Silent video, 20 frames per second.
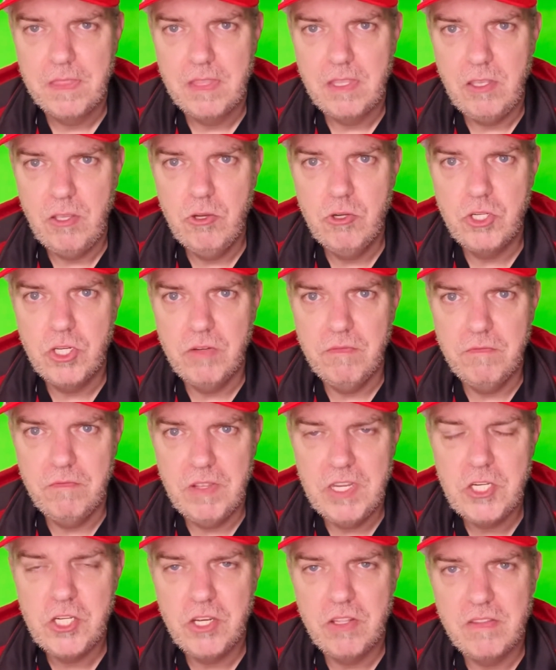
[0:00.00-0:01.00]
you should
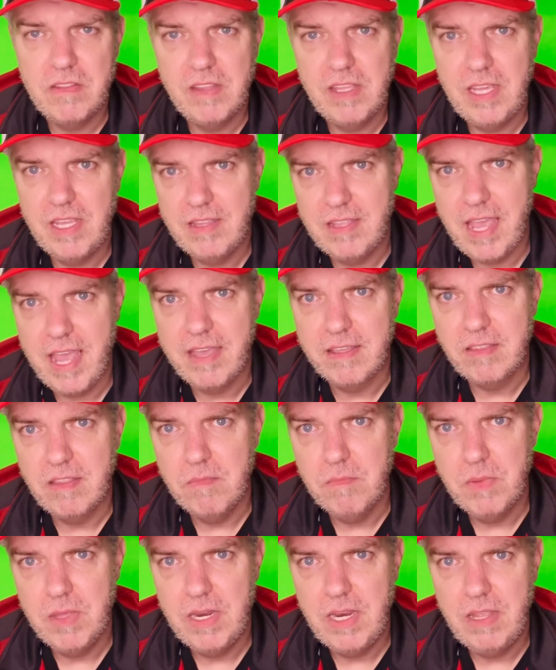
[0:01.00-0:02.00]
viciously attack
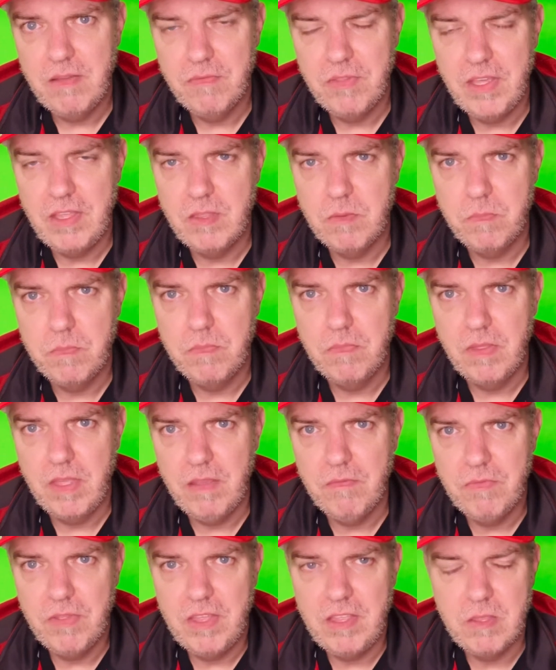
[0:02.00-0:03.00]
somebody if they
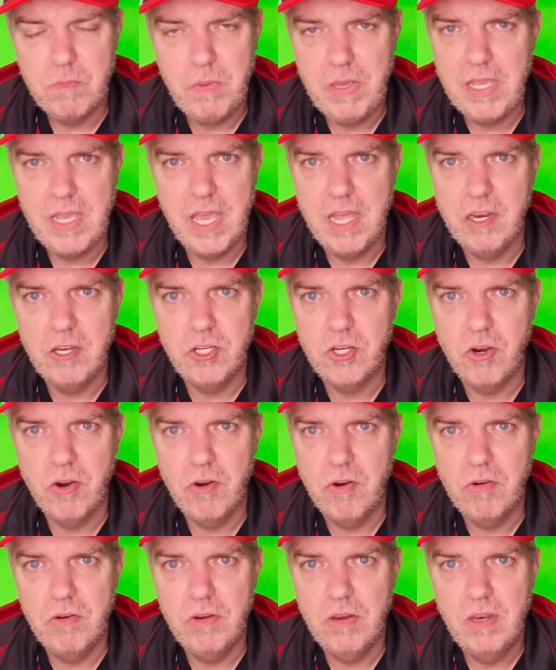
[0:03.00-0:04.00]
if they speak out of
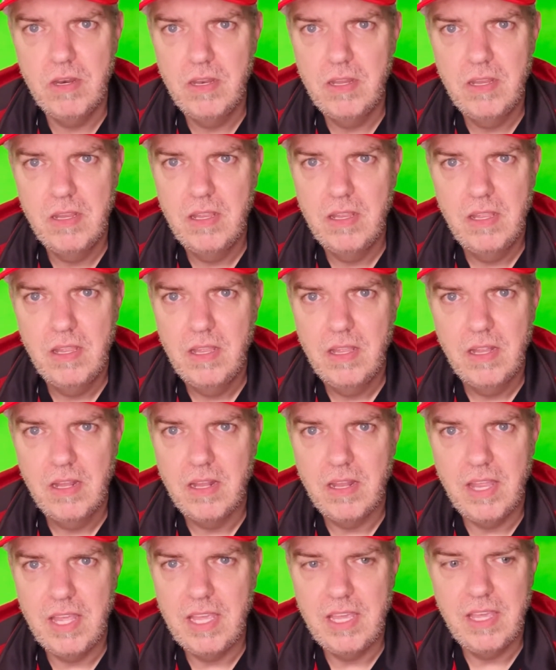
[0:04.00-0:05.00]
turn
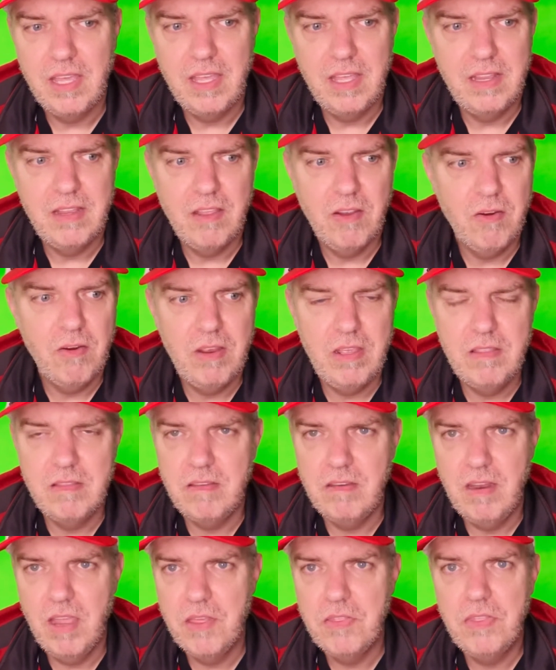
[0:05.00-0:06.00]
like, there is
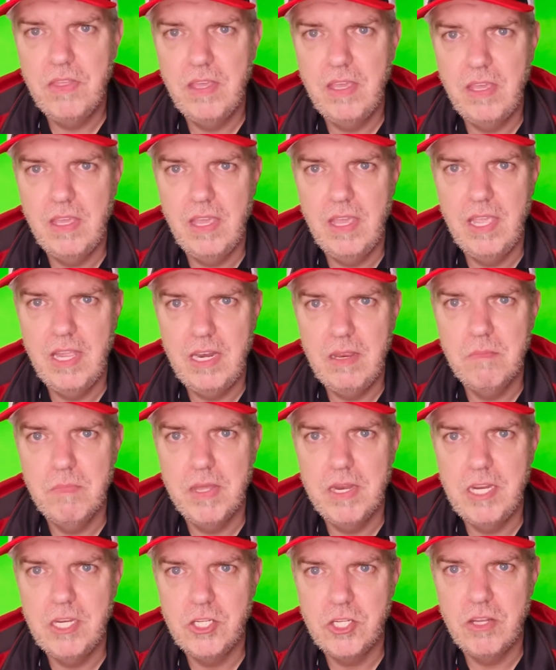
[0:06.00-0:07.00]
nothing
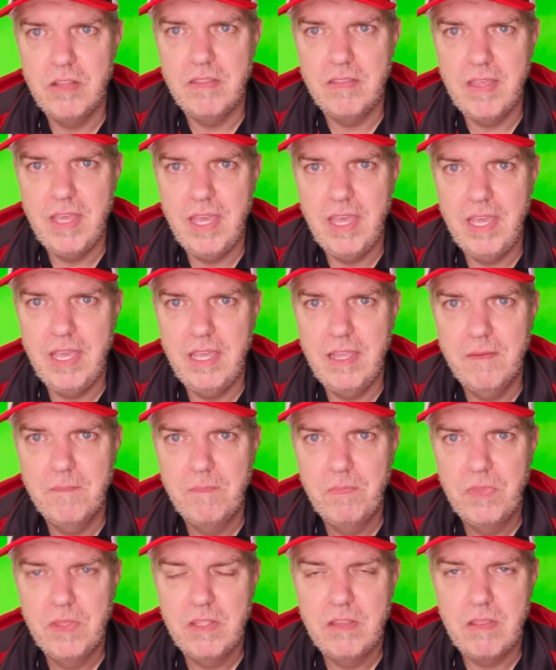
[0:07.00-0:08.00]
anybody should say
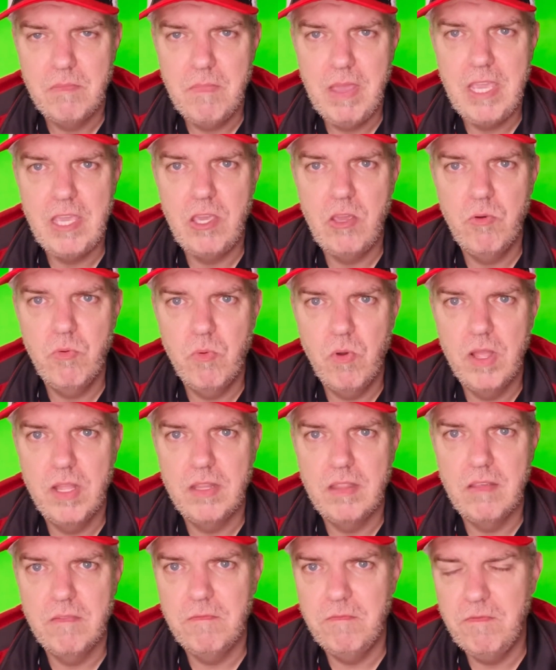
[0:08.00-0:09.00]
to make you
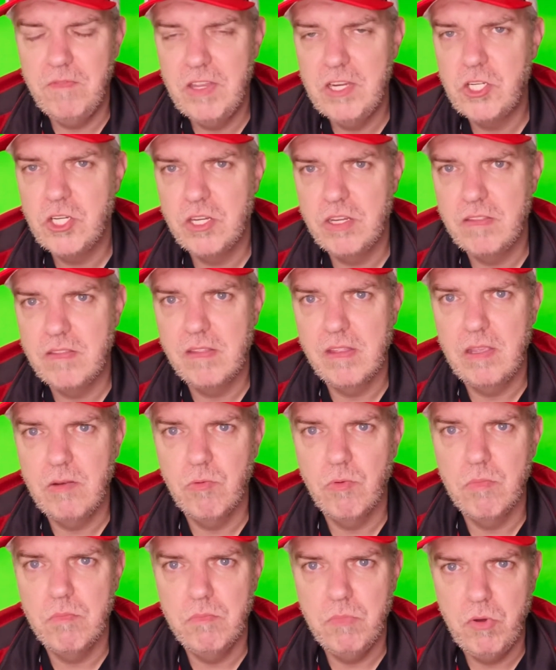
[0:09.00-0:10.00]
want to viciously
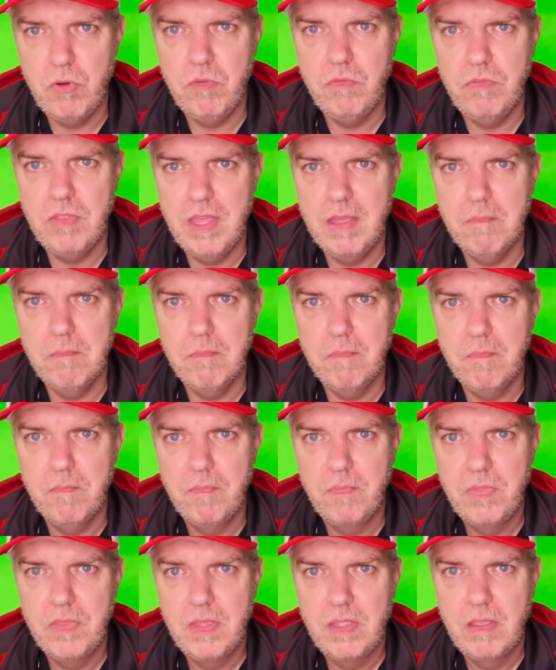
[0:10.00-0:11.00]
remove them
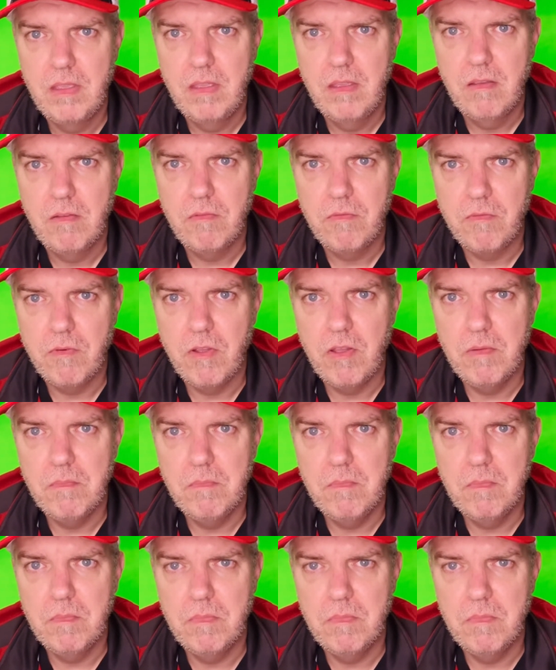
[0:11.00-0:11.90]
from